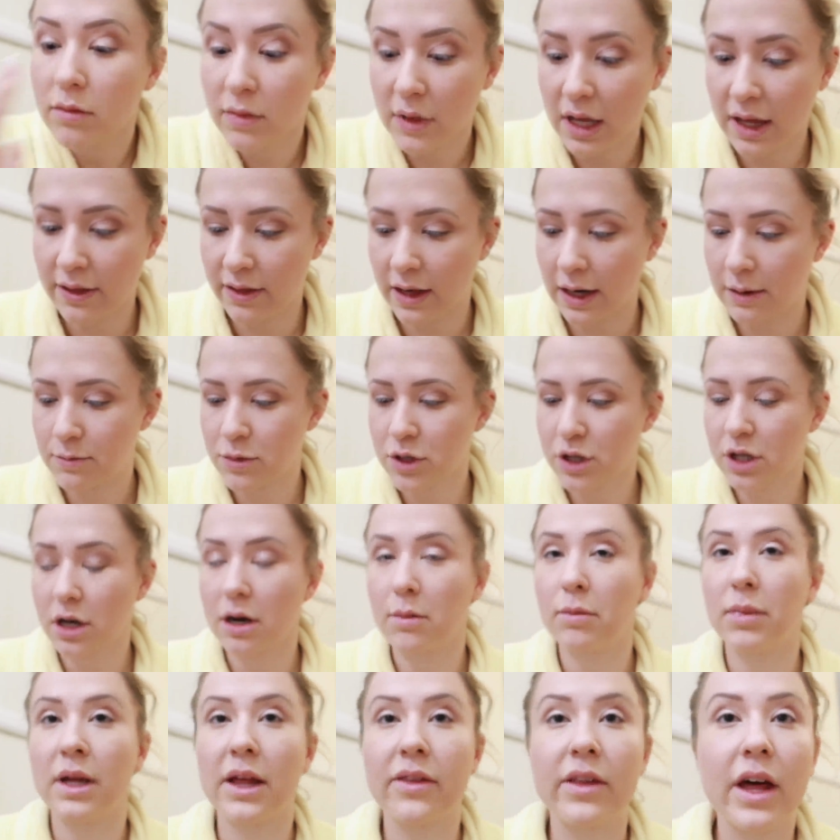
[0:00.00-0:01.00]
And then I'm just going
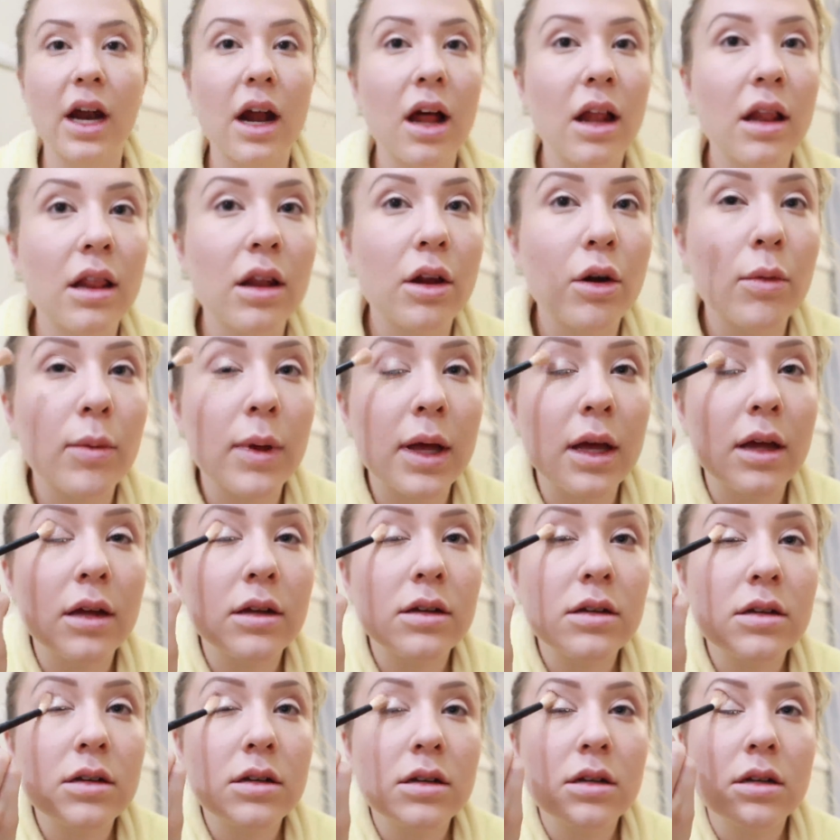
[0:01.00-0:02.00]
to blend that out a little
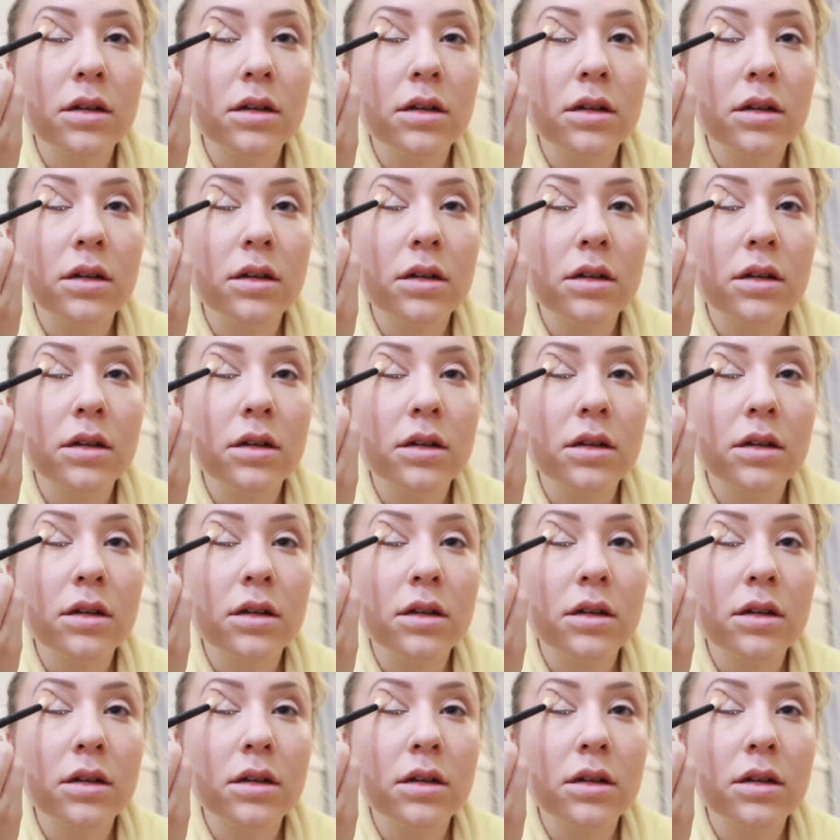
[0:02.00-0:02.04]
bit.